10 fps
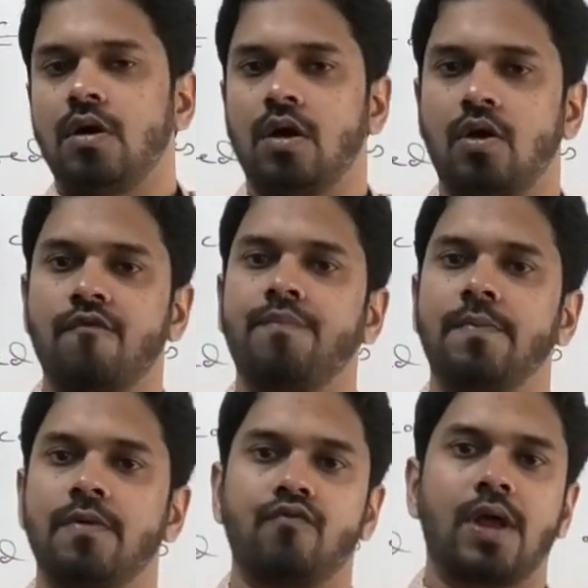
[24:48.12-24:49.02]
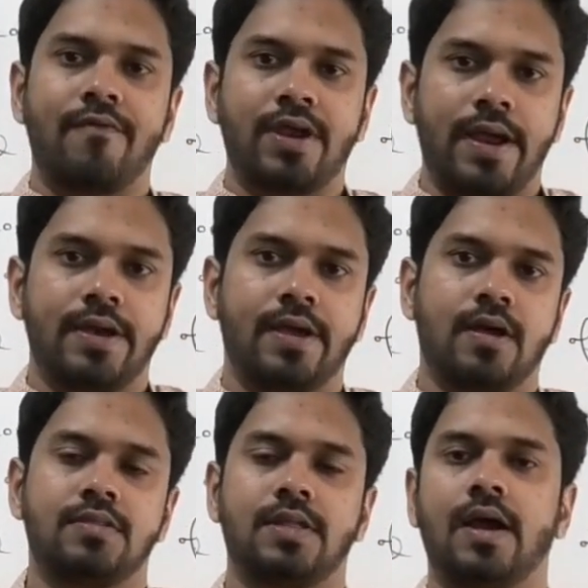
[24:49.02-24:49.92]
a lot of people would have an idea
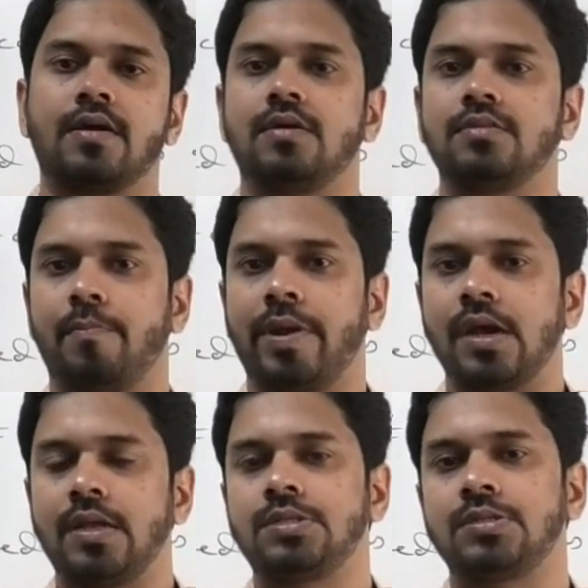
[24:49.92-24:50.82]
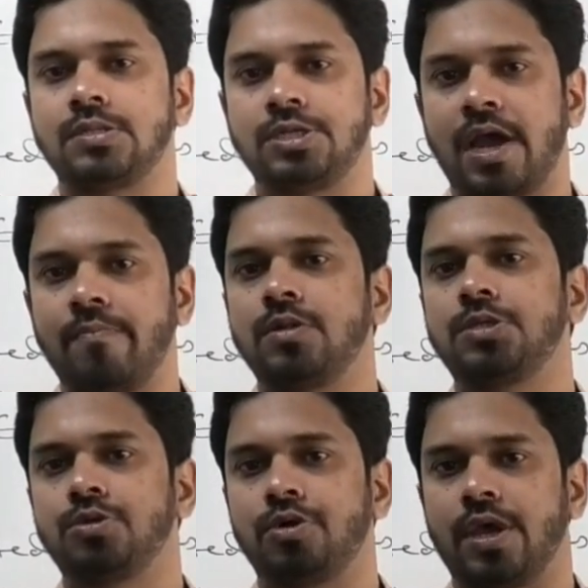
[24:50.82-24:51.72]
that the Middle East is in
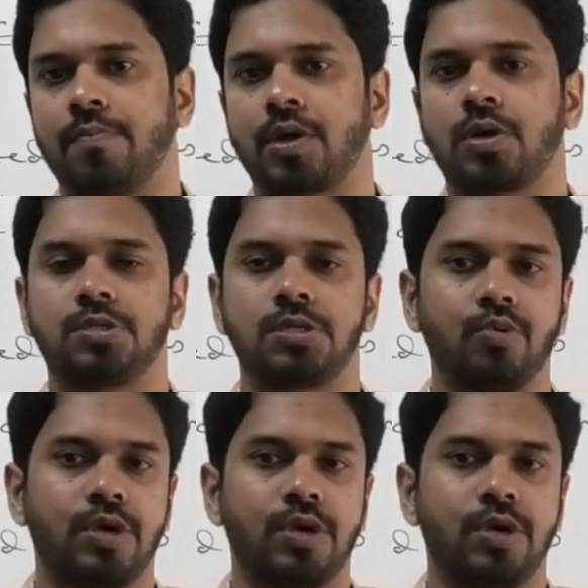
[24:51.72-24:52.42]
shambles today because the